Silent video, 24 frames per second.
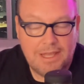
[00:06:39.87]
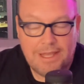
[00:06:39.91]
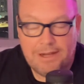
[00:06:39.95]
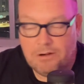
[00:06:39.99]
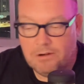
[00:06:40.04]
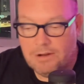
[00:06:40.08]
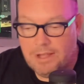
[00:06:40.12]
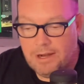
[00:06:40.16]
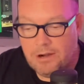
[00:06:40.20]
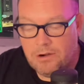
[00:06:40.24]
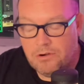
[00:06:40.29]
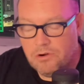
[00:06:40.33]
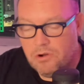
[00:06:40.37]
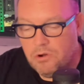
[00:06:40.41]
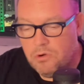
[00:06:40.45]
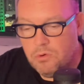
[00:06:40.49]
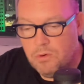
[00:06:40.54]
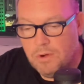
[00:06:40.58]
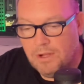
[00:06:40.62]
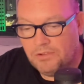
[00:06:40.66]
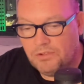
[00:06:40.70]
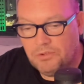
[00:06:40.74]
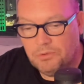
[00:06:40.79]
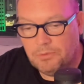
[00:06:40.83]
I don't know
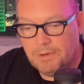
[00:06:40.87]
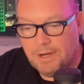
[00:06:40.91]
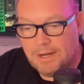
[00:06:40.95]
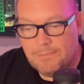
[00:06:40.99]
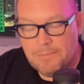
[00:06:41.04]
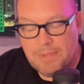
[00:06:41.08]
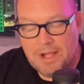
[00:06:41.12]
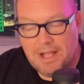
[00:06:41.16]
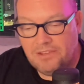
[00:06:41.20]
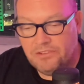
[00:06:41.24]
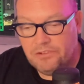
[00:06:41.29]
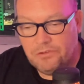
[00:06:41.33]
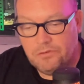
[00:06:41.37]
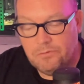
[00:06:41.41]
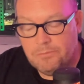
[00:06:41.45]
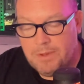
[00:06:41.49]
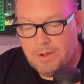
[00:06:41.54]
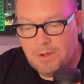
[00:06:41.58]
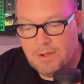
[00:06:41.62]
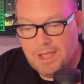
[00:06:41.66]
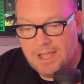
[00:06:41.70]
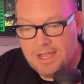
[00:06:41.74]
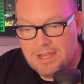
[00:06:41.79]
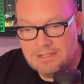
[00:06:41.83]
who else is writing positive
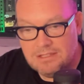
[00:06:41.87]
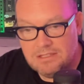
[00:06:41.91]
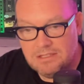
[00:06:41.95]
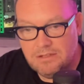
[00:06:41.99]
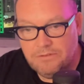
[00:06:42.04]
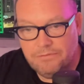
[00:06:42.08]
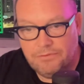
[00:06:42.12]
about Hex in